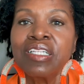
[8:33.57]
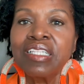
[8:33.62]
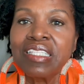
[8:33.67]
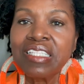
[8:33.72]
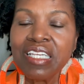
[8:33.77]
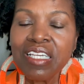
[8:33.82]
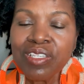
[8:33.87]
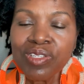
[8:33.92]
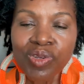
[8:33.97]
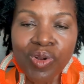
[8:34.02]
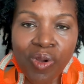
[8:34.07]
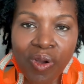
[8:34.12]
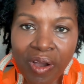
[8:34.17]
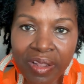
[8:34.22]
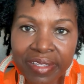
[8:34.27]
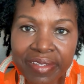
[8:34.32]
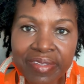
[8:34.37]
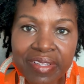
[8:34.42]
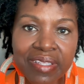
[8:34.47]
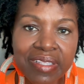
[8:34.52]
These are
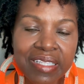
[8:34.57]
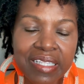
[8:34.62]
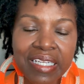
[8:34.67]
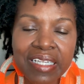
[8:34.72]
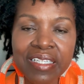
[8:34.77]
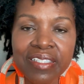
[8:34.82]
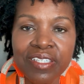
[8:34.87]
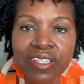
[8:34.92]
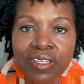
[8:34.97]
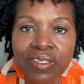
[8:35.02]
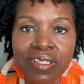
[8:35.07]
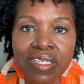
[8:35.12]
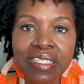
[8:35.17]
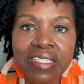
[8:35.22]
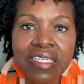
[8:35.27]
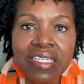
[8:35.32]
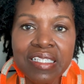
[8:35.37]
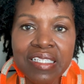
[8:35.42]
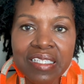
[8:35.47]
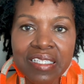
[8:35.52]
all of the things that you need
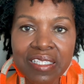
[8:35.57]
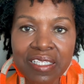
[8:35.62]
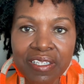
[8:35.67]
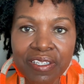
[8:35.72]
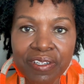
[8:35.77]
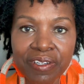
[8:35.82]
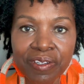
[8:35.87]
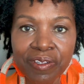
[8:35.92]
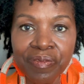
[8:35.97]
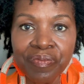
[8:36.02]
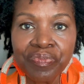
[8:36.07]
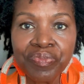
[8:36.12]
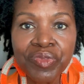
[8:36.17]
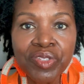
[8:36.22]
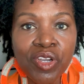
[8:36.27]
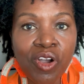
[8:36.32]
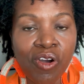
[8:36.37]
to consider